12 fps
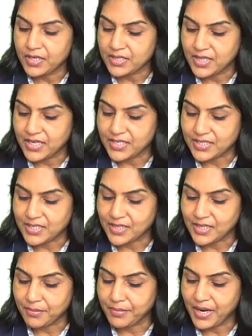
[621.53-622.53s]
That is
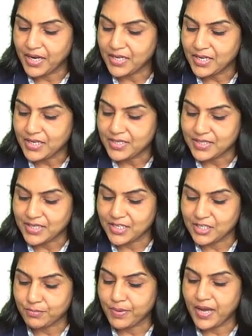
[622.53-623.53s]
nothing but
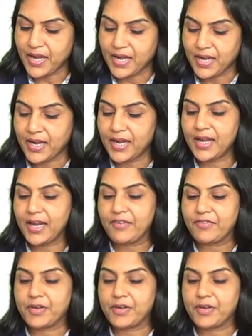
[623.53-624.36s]
6 by 11.